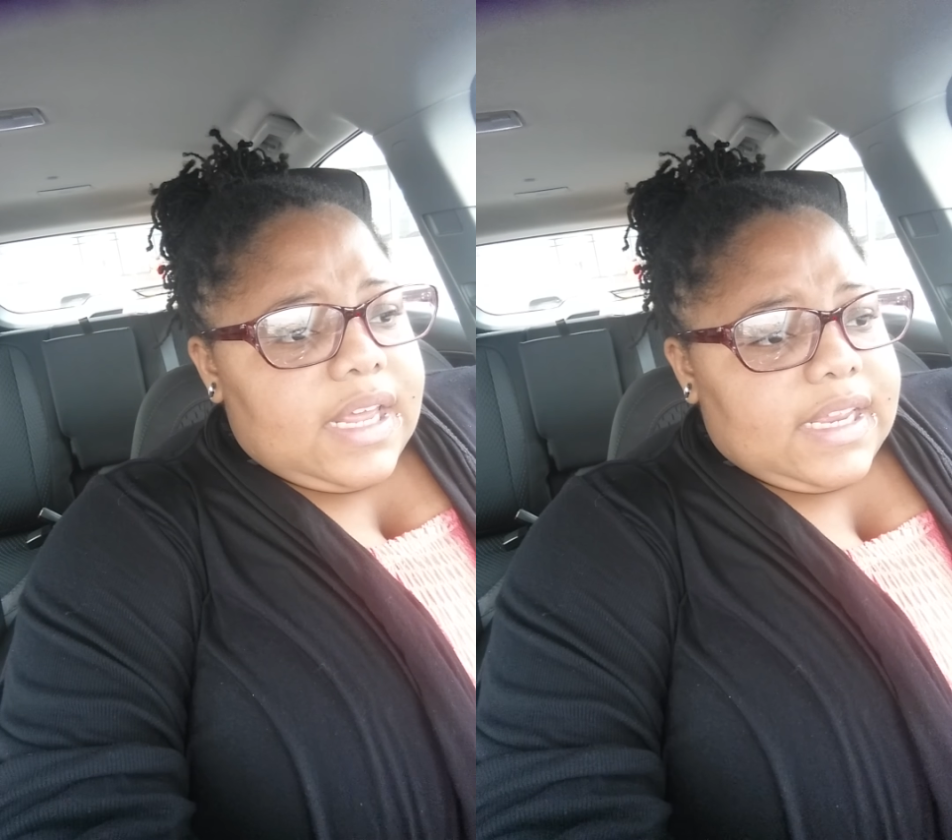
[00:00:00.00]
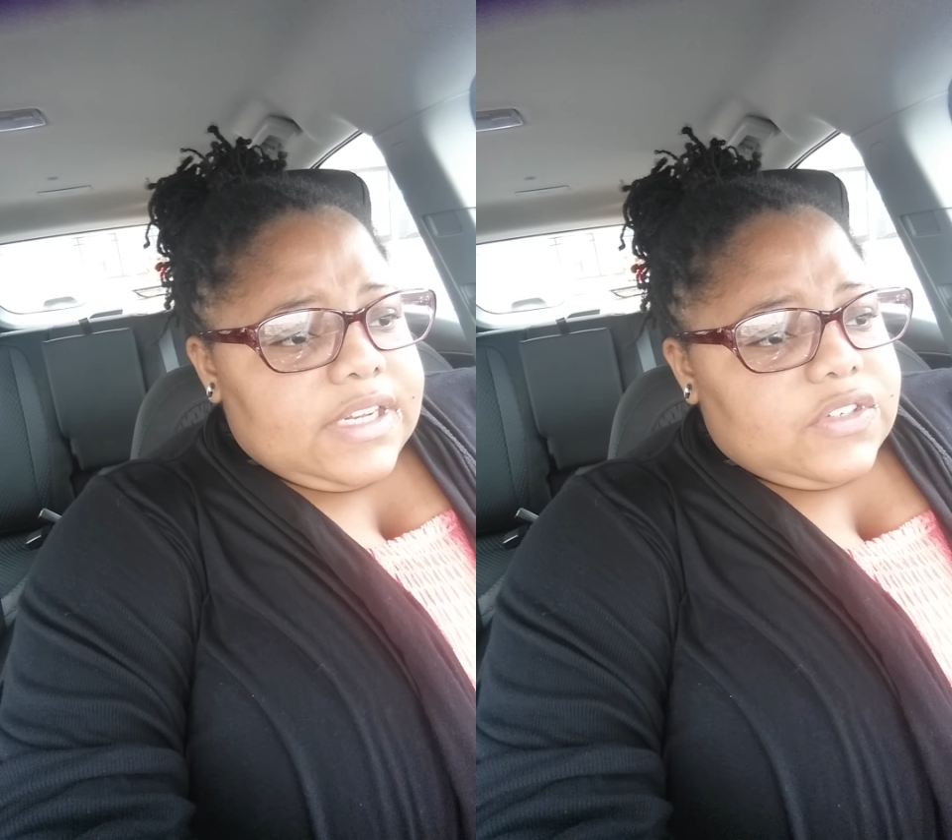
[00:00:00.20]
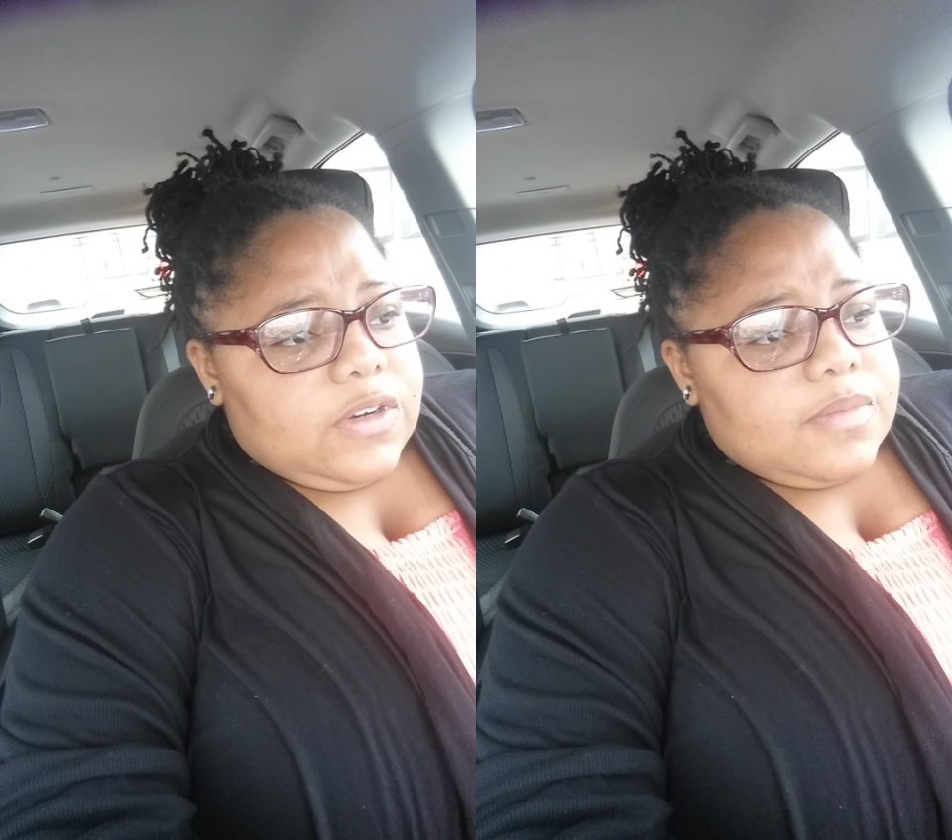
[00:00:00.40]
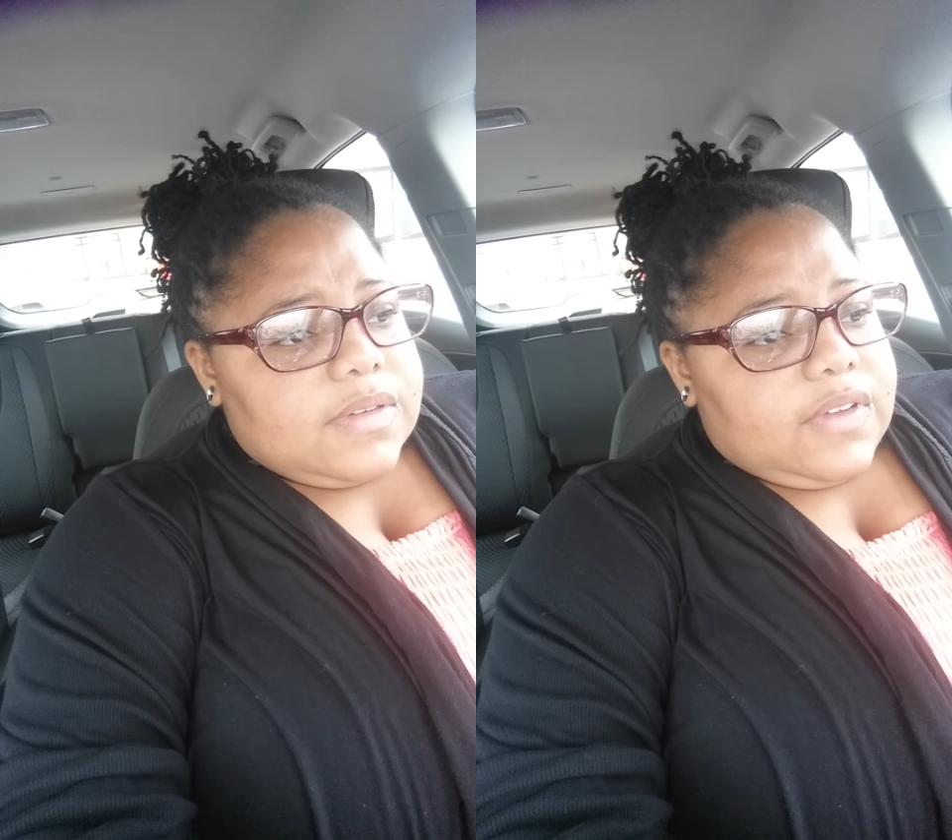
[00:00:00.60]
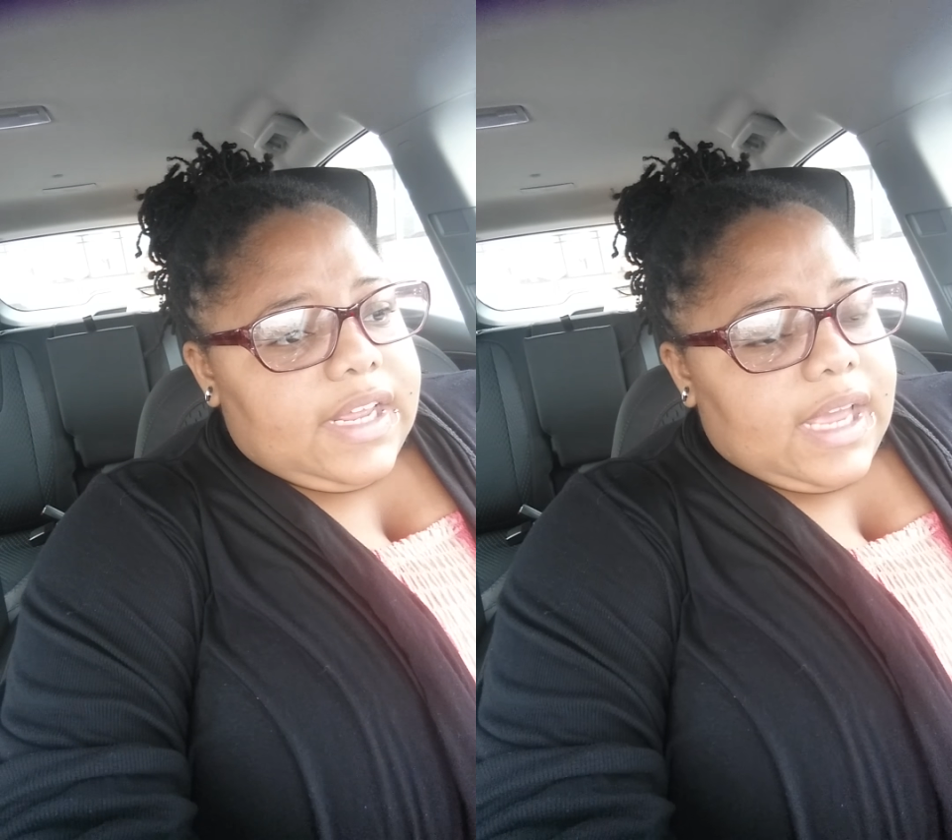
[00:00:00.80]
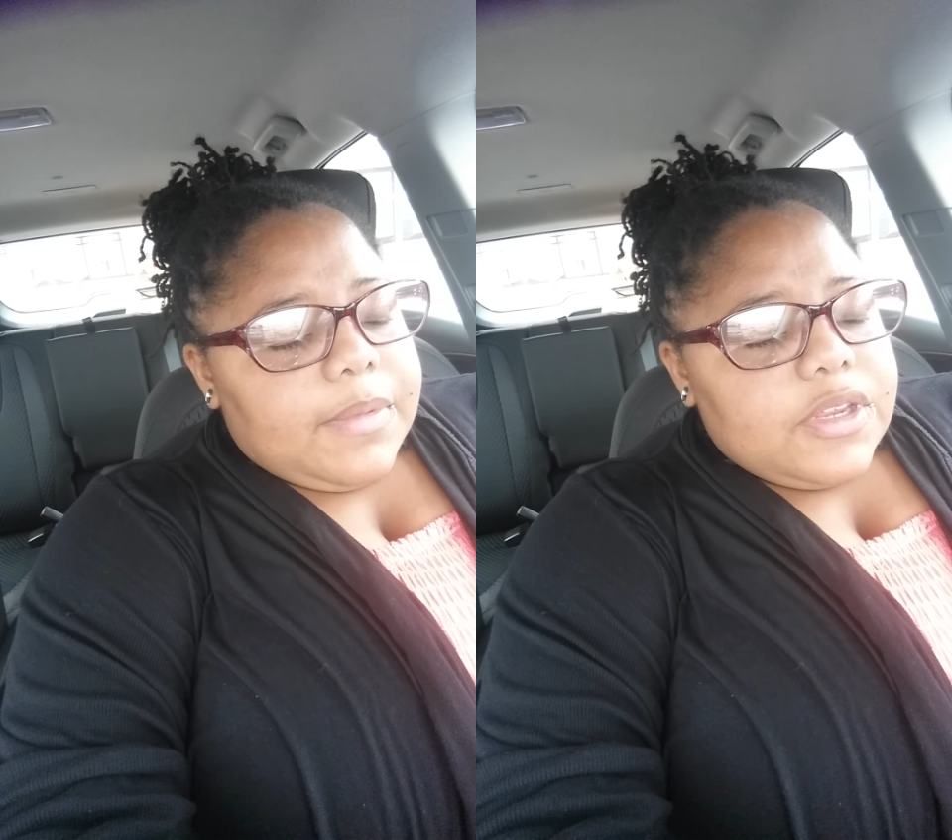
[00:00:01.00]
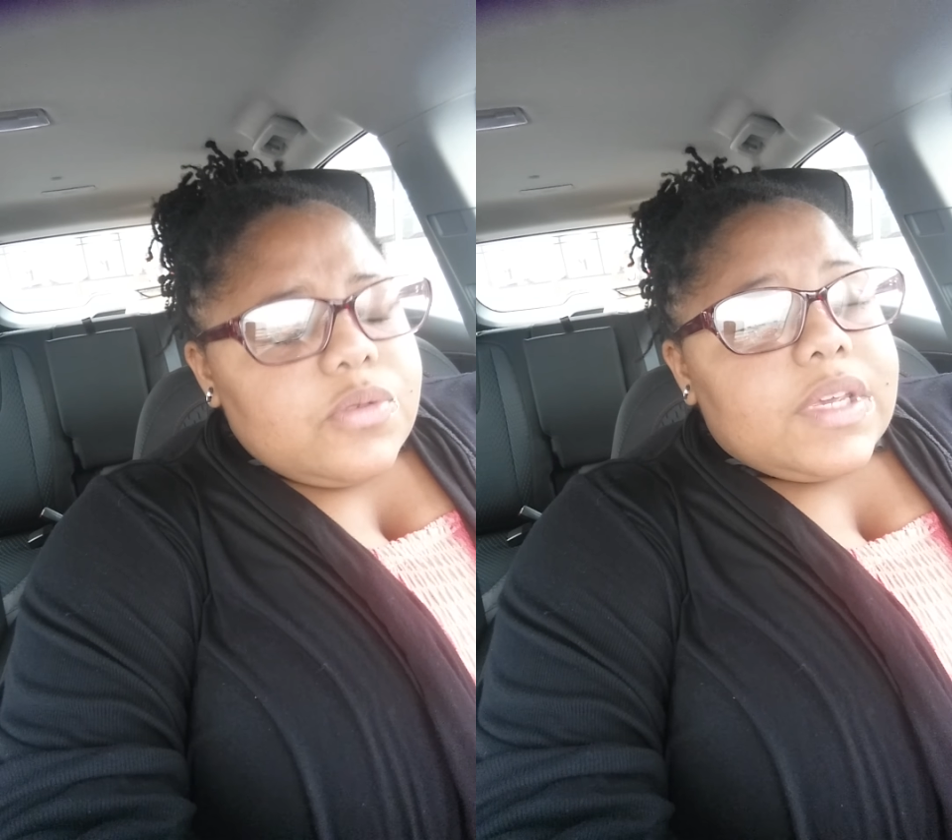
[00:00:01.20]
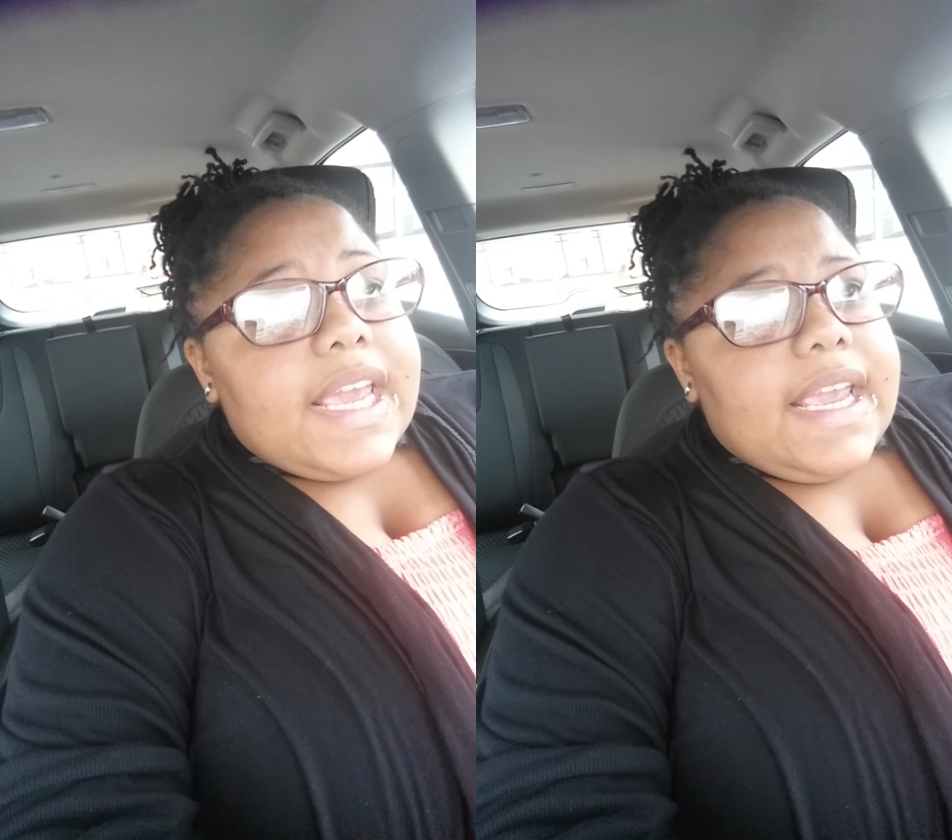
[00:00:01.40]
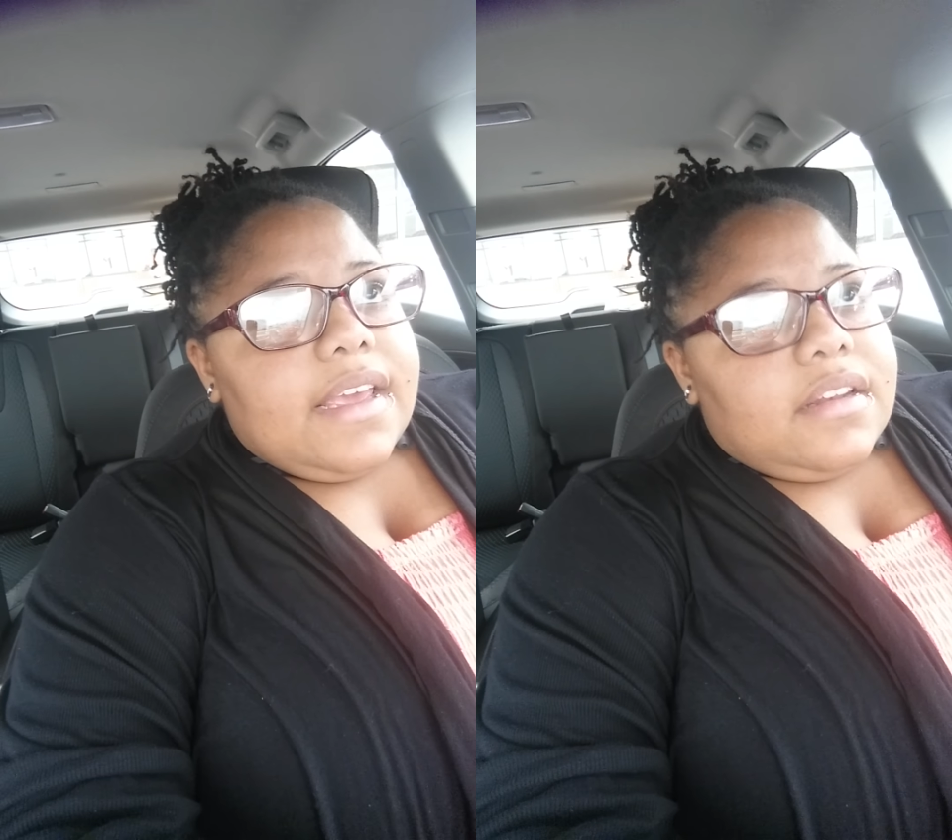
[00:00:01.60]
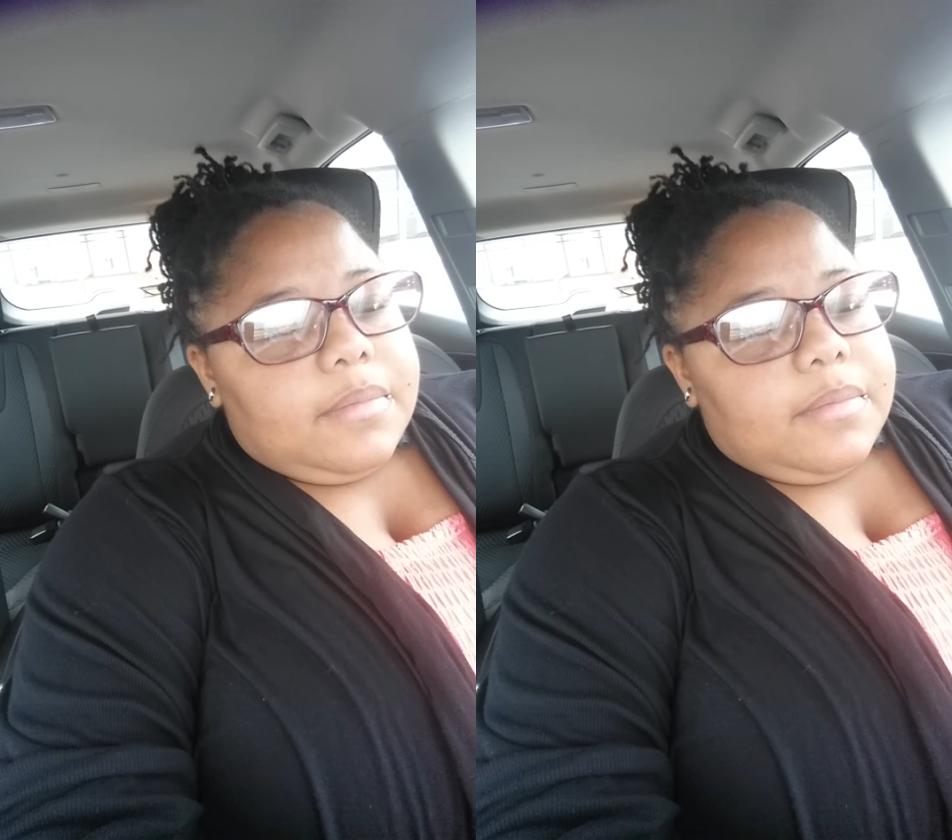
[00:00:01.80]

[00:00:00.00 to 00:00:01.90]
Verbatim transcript: Like in terms of like, I mean, you can.